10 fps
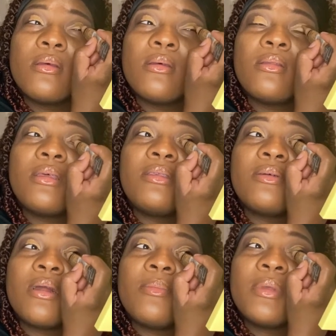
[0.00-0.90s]
This one
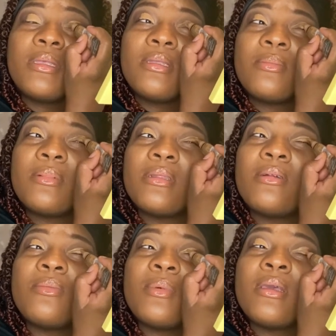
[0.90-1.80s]
I messed up a
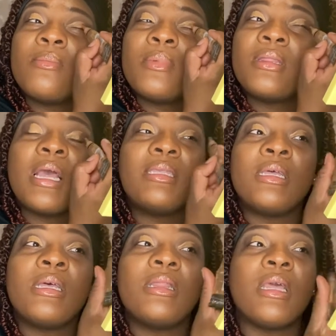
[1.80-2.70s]
little bit, but that's a
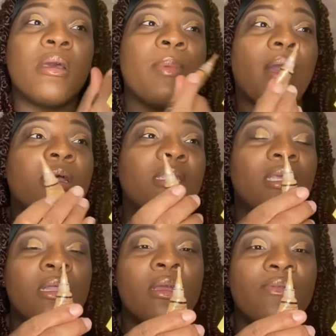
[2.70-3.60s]
good thing about
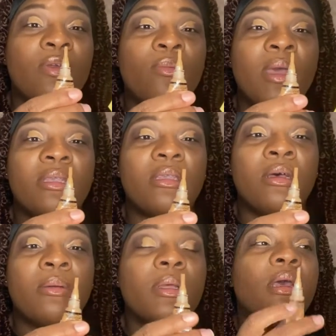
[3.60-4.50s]
concealer. If you mess
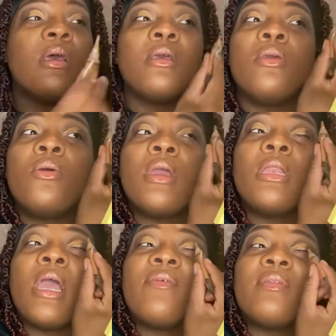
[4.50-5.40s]
up, you can
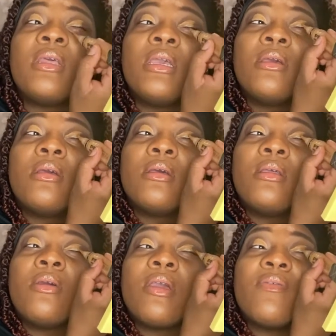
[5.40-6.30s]

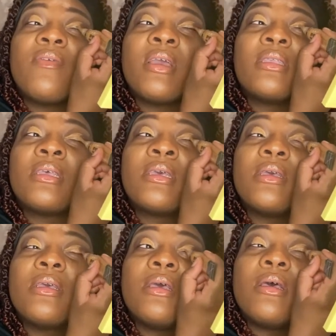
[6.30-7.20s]
fix it
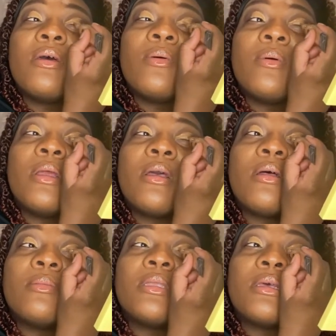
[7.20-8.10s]
when it
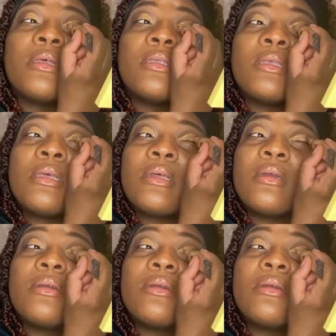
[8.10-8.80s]
comes to concealer.